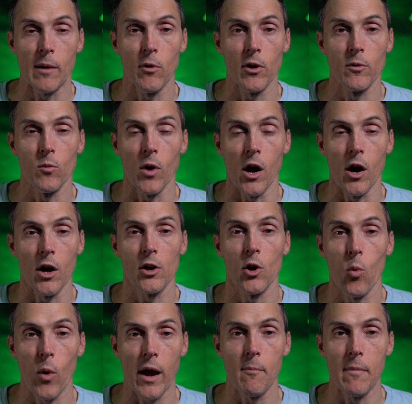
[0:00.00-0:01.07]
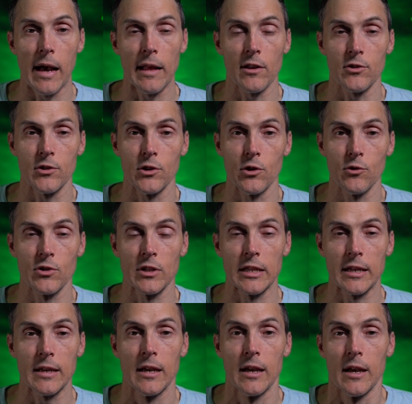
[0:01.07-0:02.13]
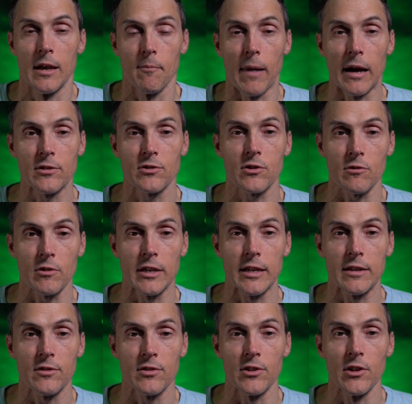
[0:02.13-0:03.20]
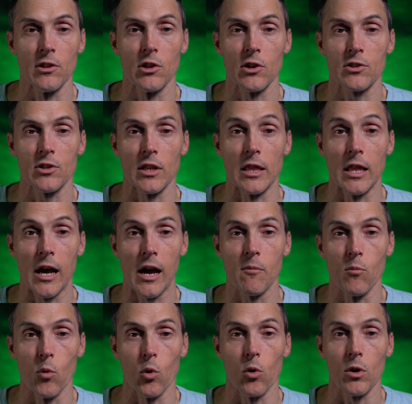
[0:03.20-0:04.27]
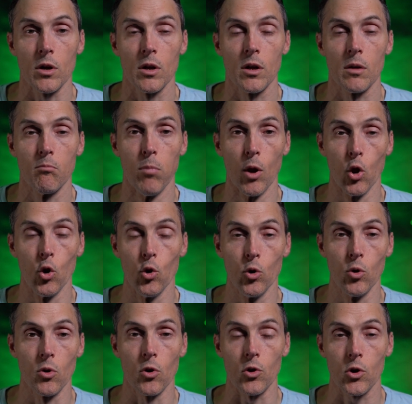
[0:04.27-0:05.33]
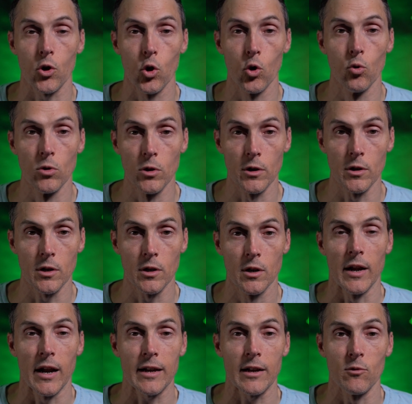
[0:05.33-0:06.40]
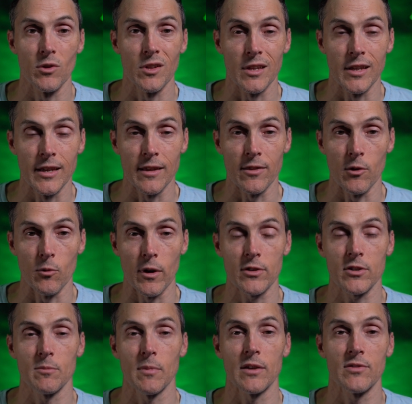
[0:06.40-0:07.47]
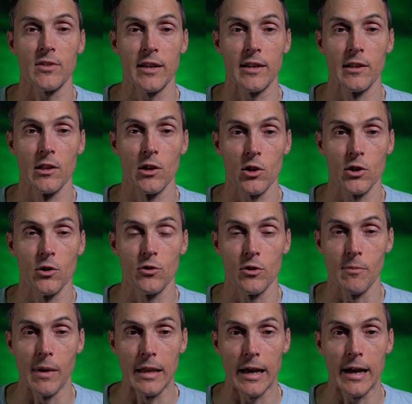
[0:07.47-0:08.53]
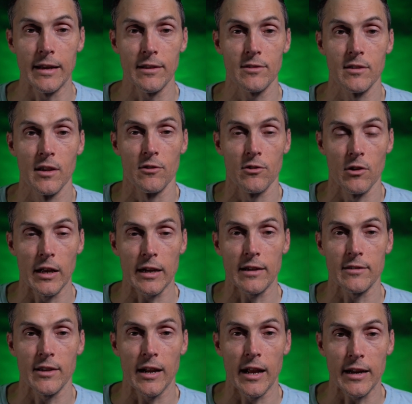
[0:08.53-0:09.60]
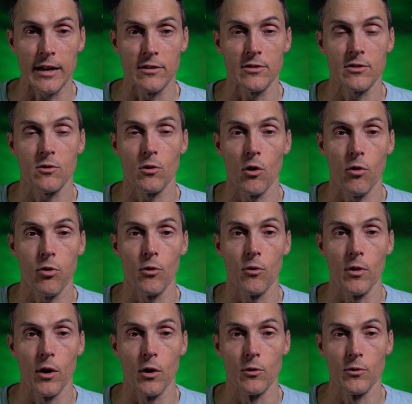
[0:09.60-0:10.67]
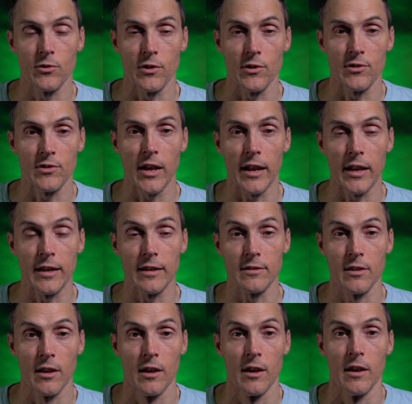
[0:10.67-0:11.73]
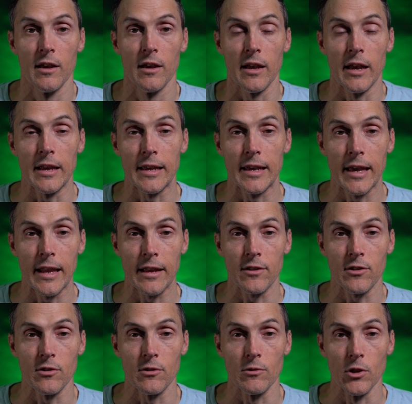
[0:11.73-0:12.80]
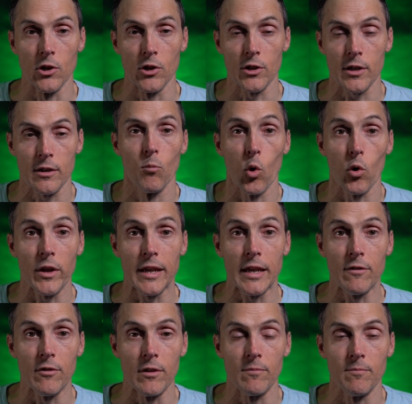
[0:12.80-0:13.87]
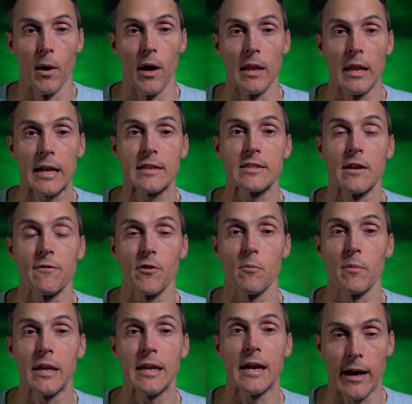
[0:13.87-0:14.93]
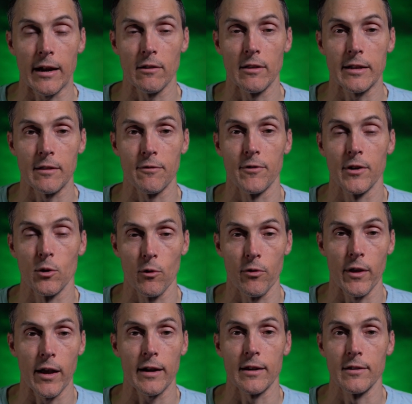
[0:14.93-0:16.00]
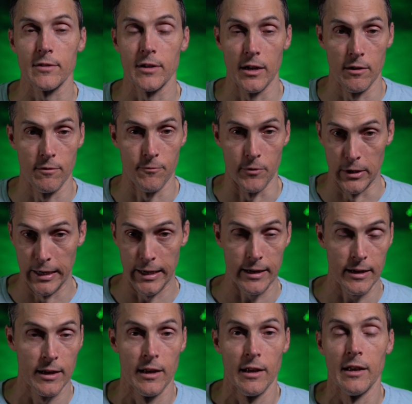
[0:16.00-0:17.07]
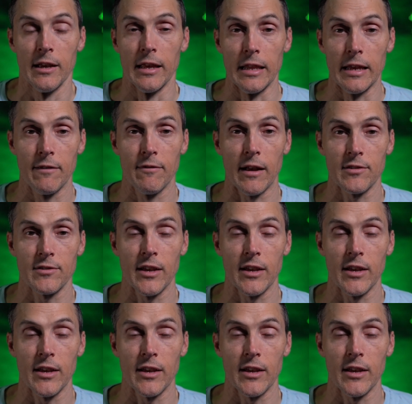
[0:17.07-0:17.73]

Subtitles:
I'm on auto white balance, usually my screen still looks a lot more blue or cooler than I can really get the rest of my scene to look using my lights. And so like I said, I can scroll through those settings and get it to look more even. But like I said, for me, I don't like to fiddle with that, because then I'll forget and leave that